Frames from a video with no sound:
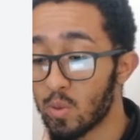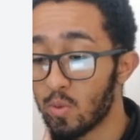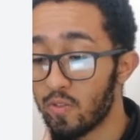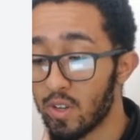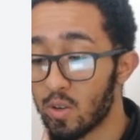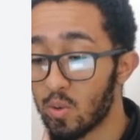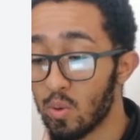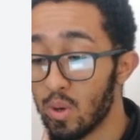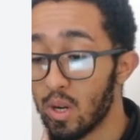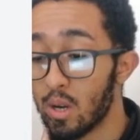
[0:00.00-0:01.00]
vehicle
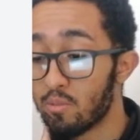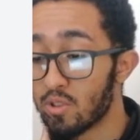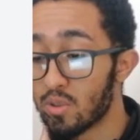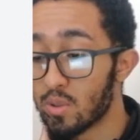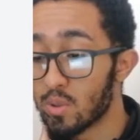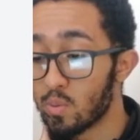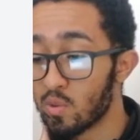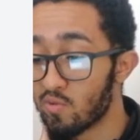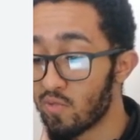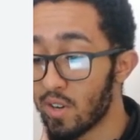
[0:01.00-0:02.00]
produced
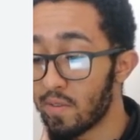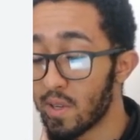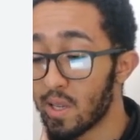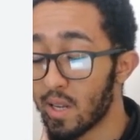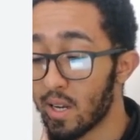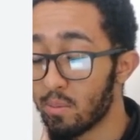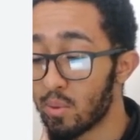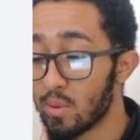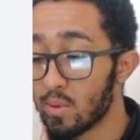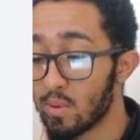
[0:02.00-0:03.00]
was roughly
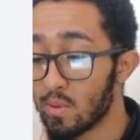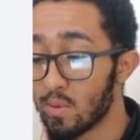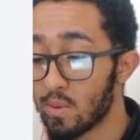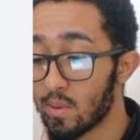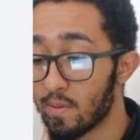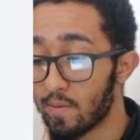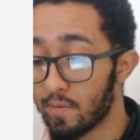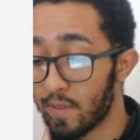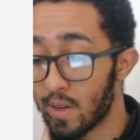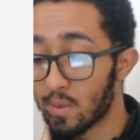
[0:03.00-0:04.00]
9.2
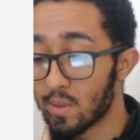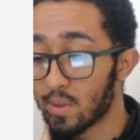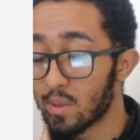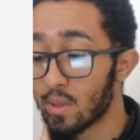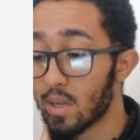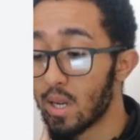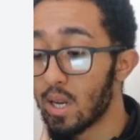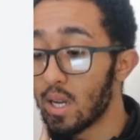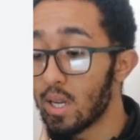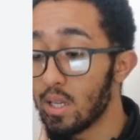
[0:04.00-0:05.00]
thousand.
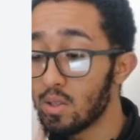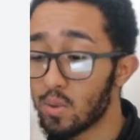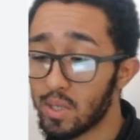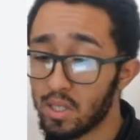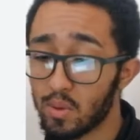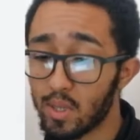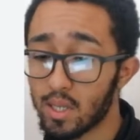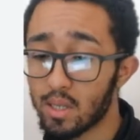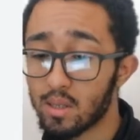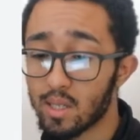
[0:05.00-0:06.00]
In
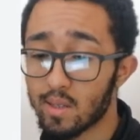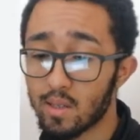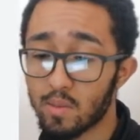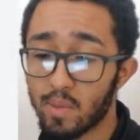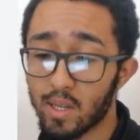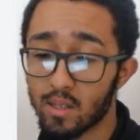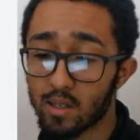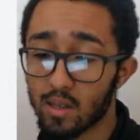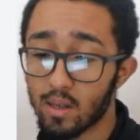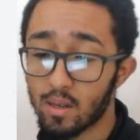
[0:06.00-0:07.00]
2020, Tesla spent
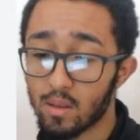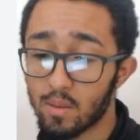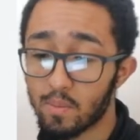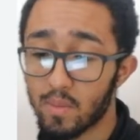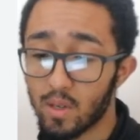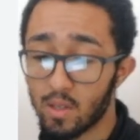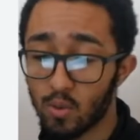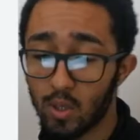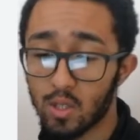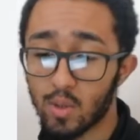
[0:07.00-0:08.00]

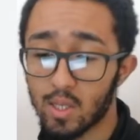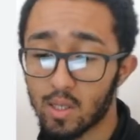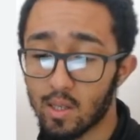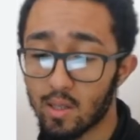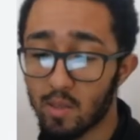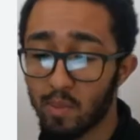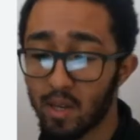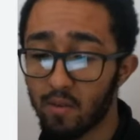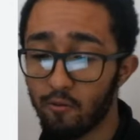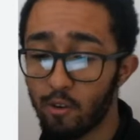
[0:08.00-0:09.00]

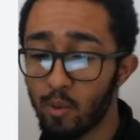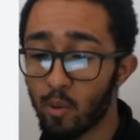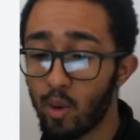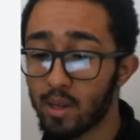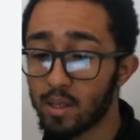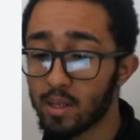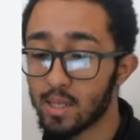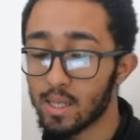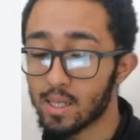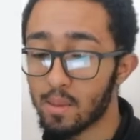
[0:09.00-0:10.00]

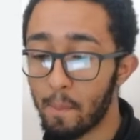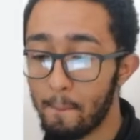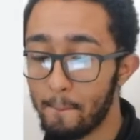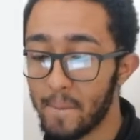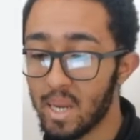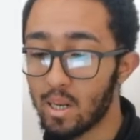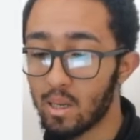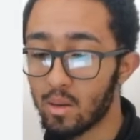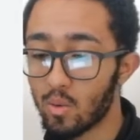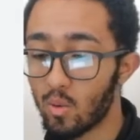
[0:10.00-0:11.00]
3.16
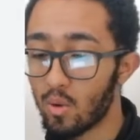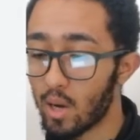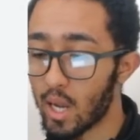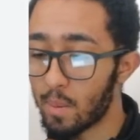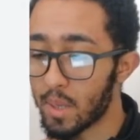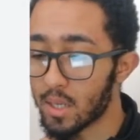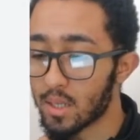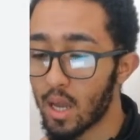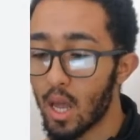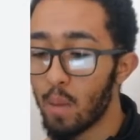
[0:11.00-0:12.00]
billion on CAPEX,
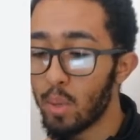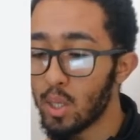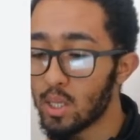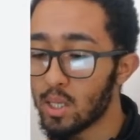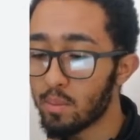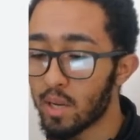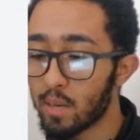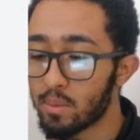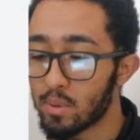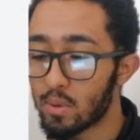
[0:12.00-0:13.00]
putting
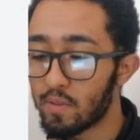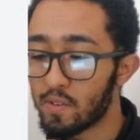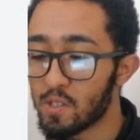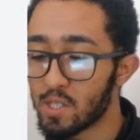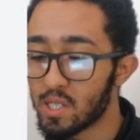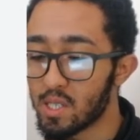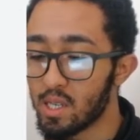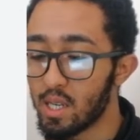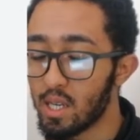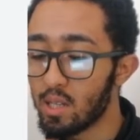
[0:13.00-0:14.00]
capital efficiency
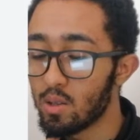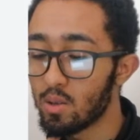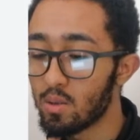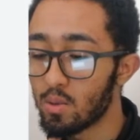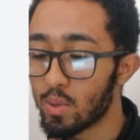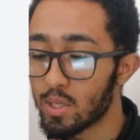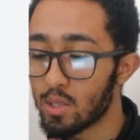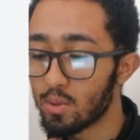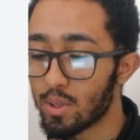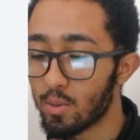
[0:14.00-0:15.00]
in
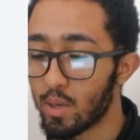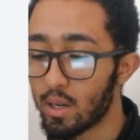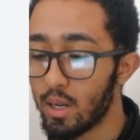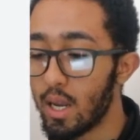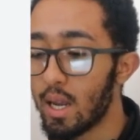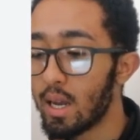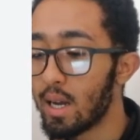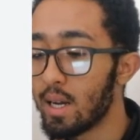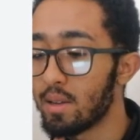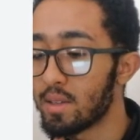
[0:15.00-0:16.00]
2021
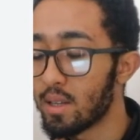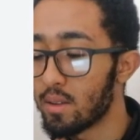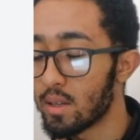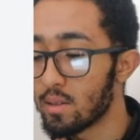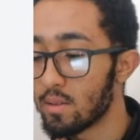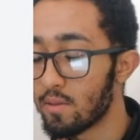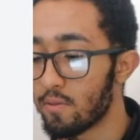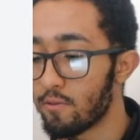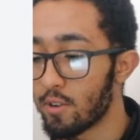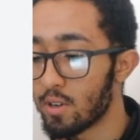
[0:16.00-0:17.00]
at
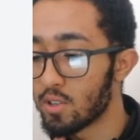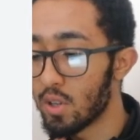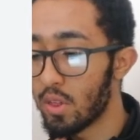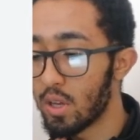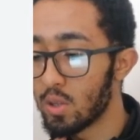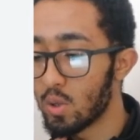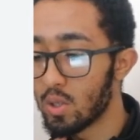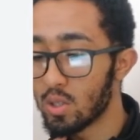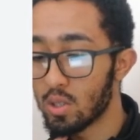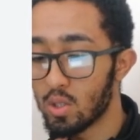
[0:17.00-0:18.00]

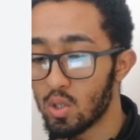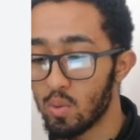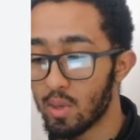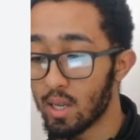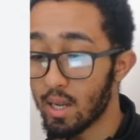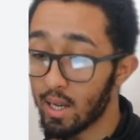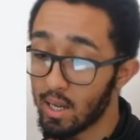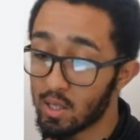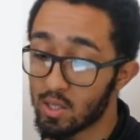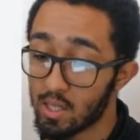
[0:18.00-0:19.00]
$10,330, assuming a
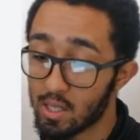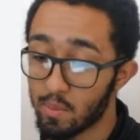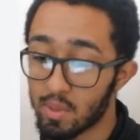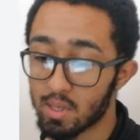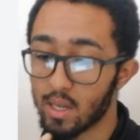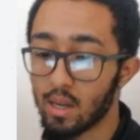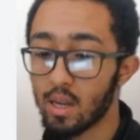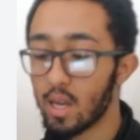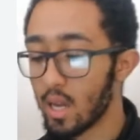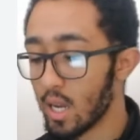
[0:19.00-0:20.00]
60%
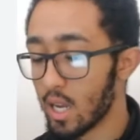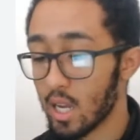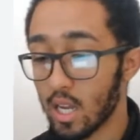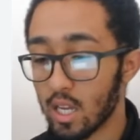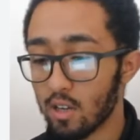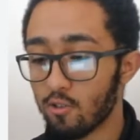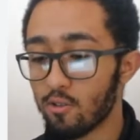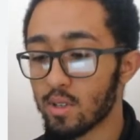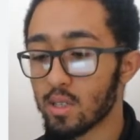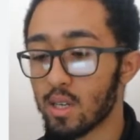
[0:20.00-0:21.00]

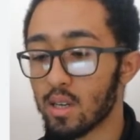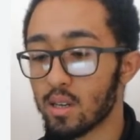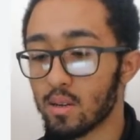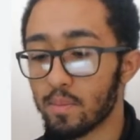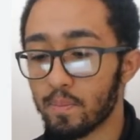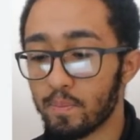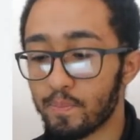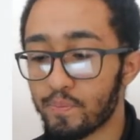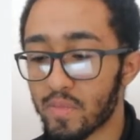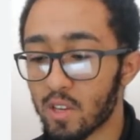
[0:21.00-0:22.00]
increase in
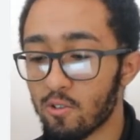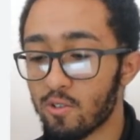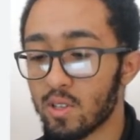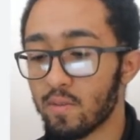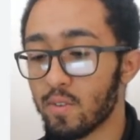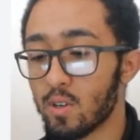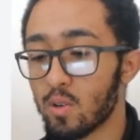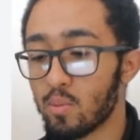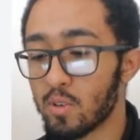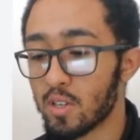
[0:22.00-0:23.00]
vehicle
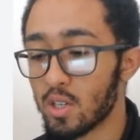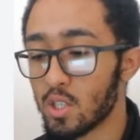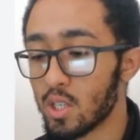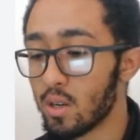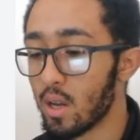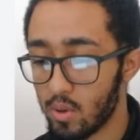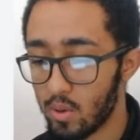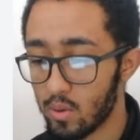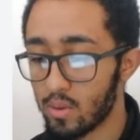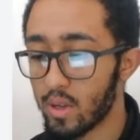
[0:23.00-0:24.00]
production.
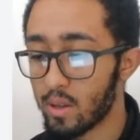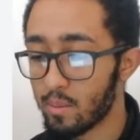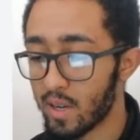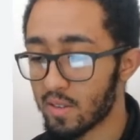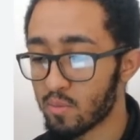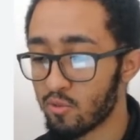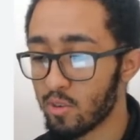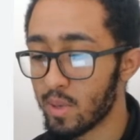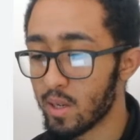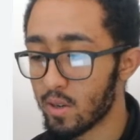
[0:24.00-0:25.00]
Note that the math
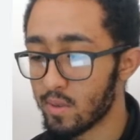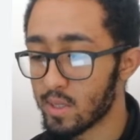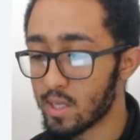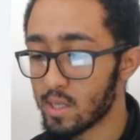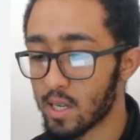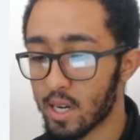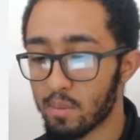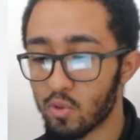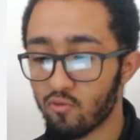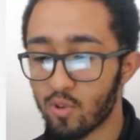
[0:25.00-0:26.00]
probably overstates the
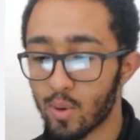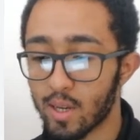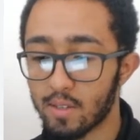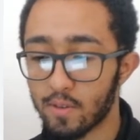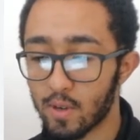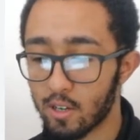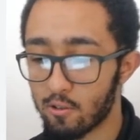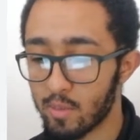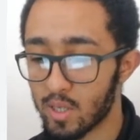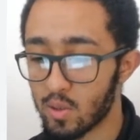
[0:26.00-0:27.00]
capital required for
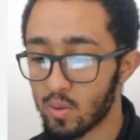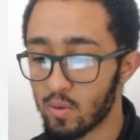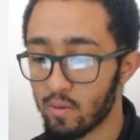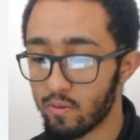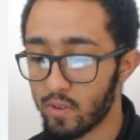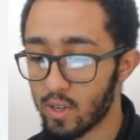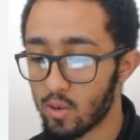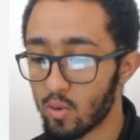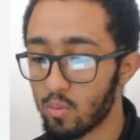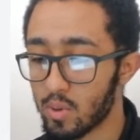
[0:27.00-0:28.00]
incremental
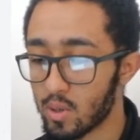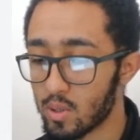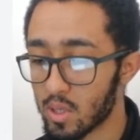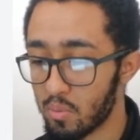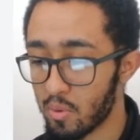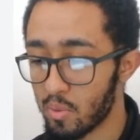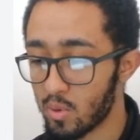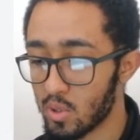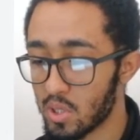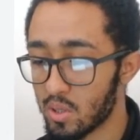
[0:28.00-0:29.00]
vehicle because a
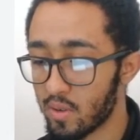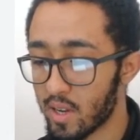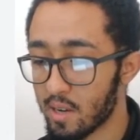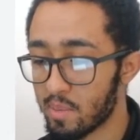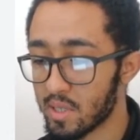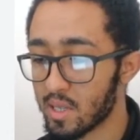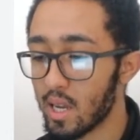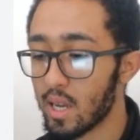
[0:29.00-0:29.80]
proportion of CAPEX